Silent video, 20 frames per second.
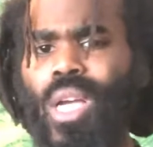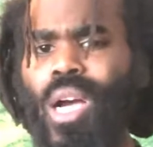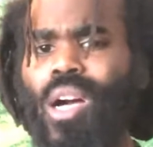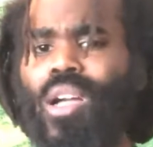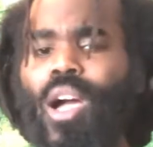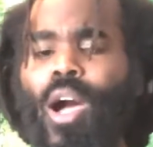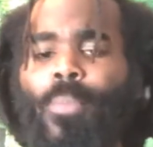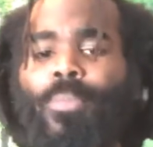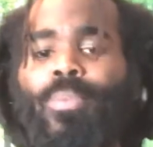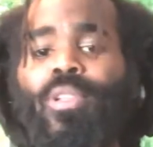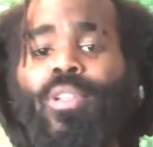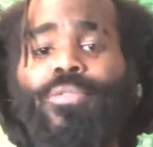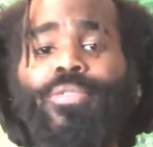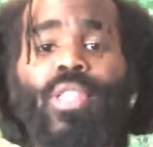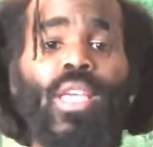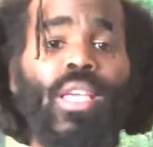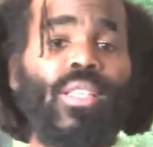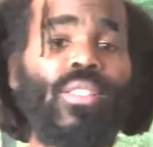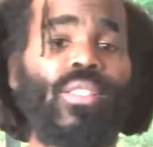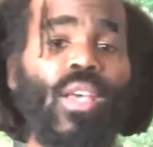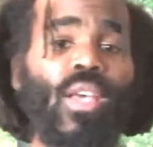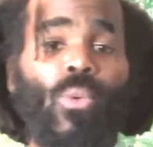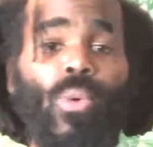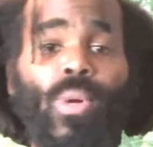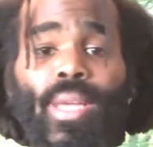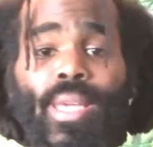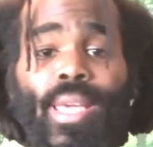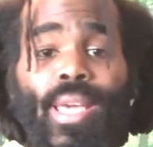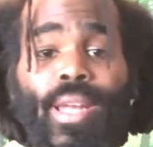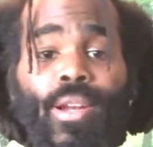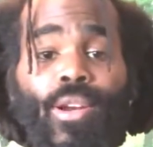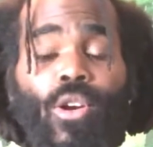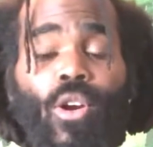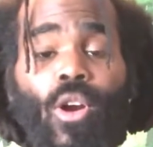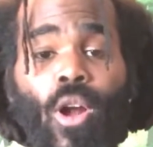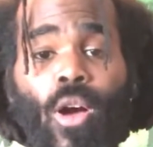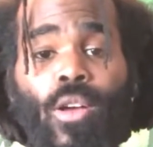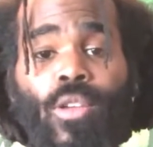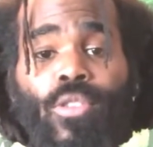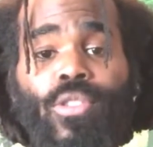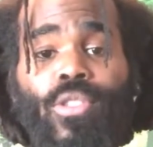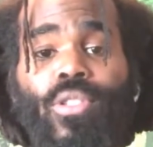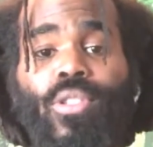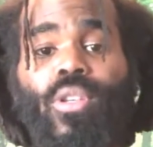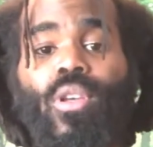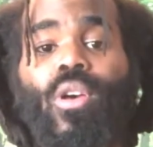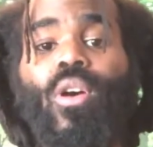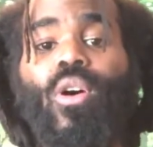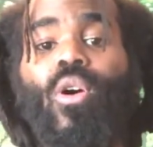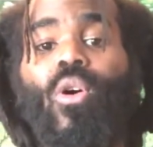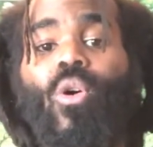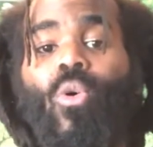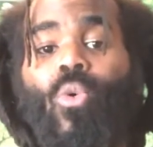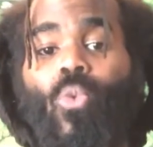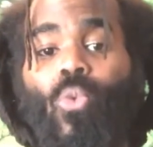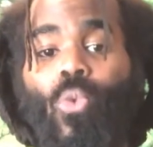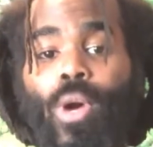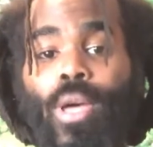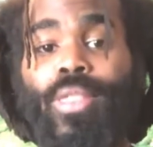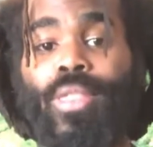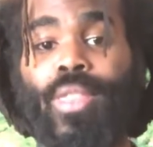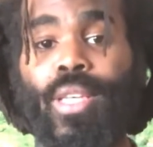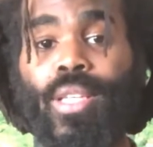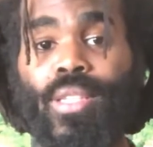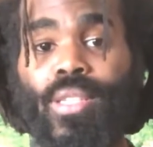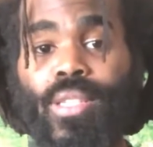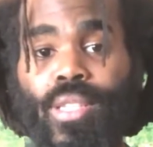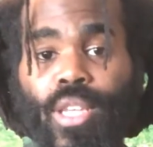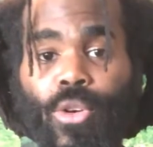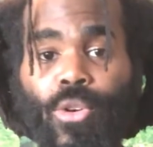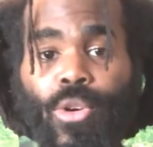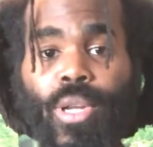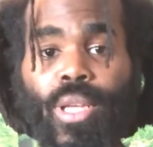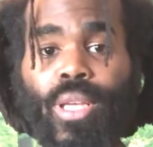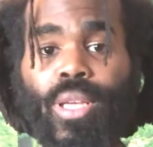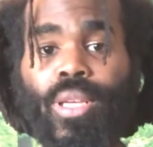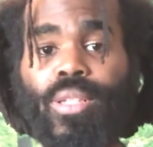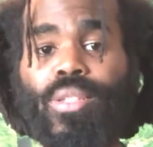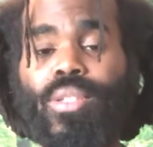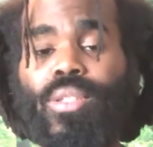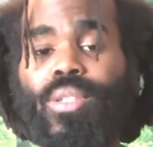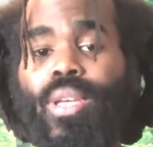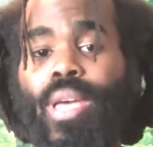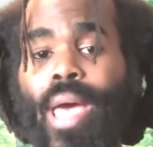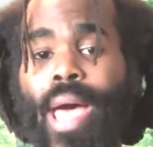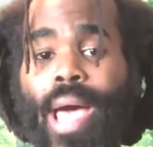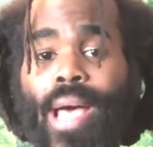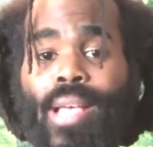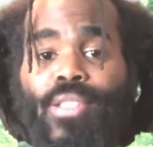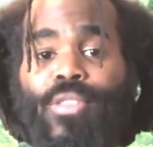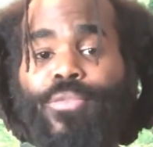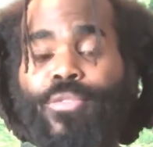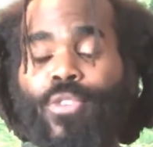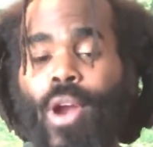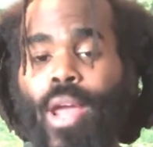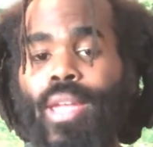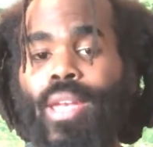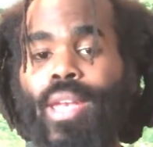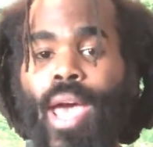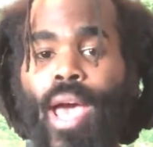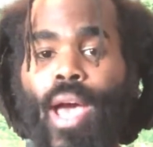A couple of things I want to get across with this series as of right